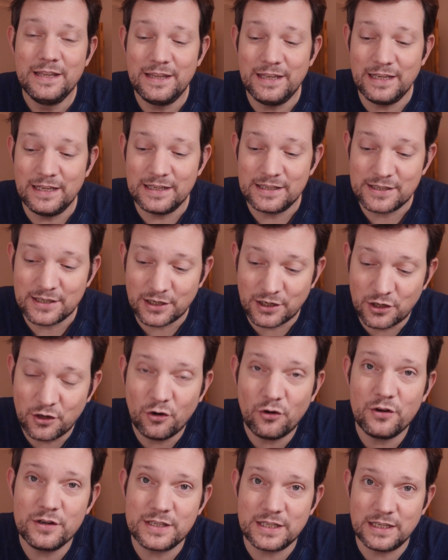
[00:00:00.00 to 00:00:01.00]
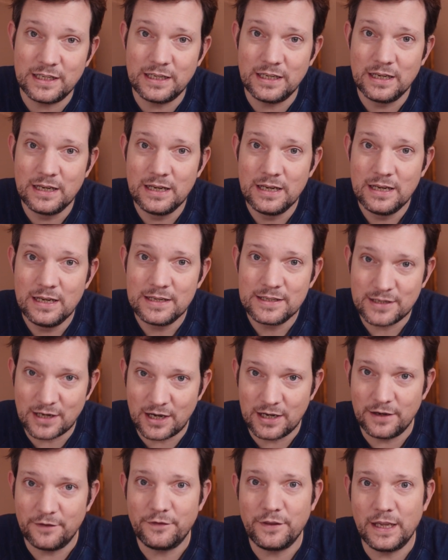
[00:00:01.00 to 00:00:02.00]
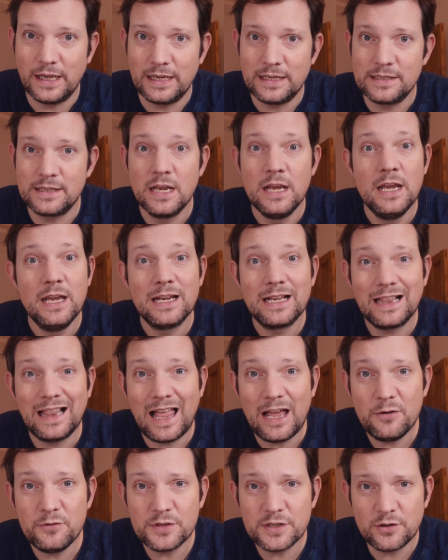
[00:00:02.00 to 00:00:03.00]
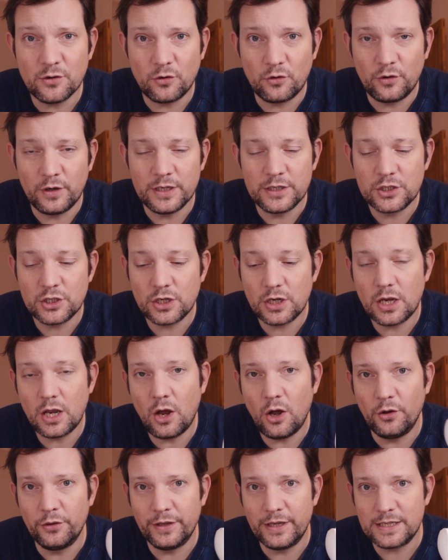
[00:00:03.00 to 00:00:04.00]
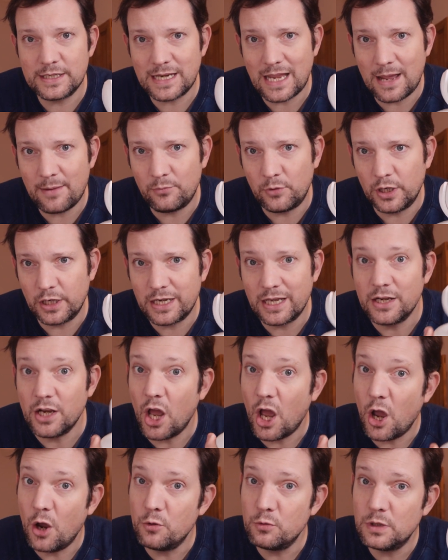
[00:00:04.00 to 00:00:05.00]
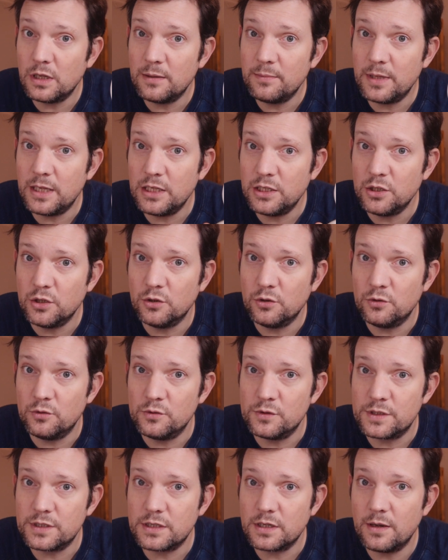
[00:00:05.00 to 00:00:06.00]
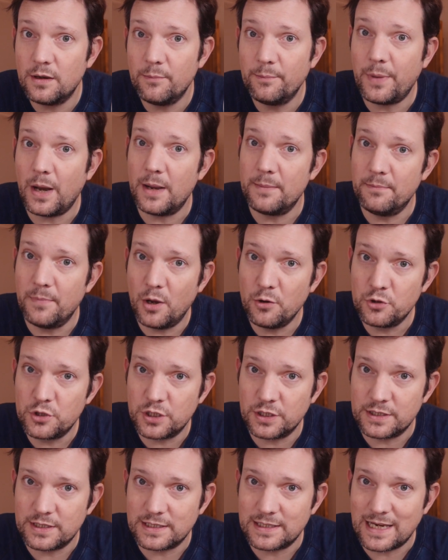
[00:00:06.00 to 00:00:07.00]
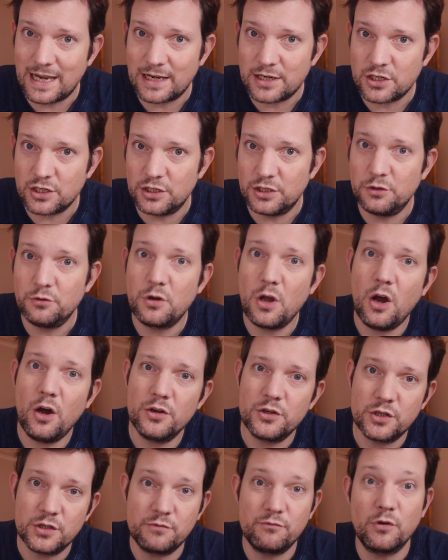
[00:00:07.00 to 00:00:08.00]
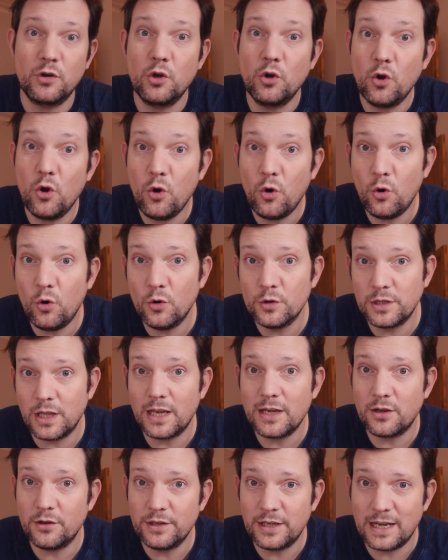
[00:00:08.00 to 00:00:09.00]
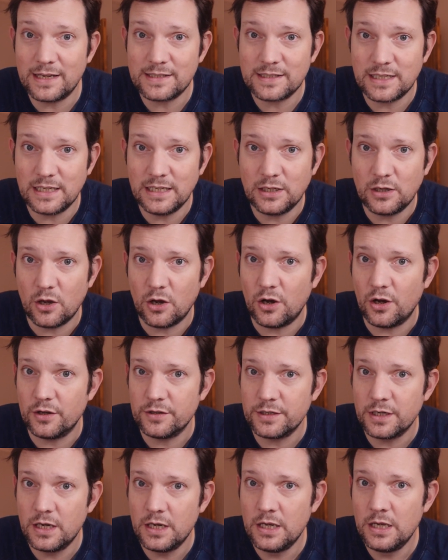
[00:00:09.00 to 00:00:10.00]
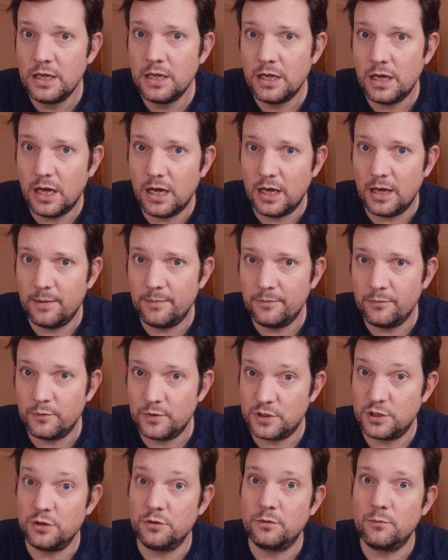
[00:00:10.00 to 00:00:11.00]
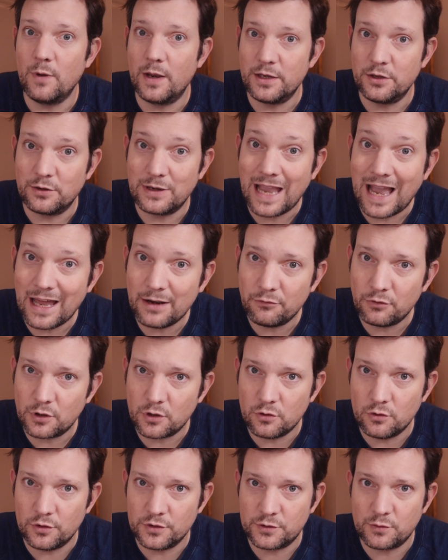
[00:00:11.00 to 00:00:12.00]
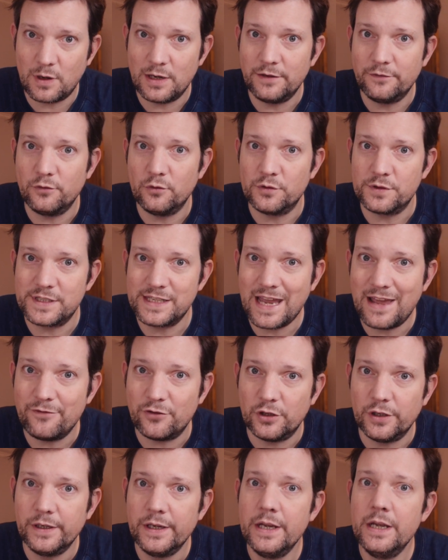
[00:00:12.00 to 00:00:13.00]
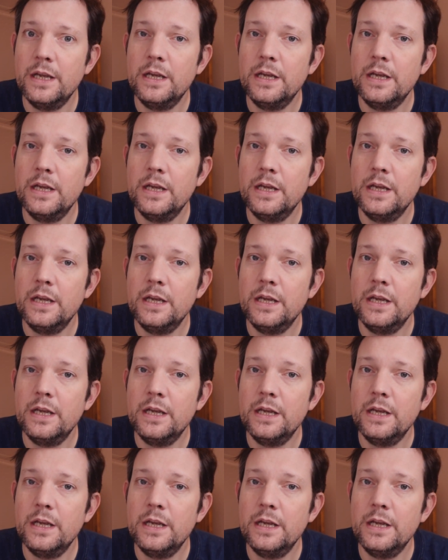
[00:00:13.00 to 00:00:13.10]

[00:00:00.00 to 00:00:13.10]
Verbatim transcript: the security side of things, cloud storage on this camera can only be used by motion detection. You can't just record, like on the S D card, um, which you, where you can record twenty-four seven,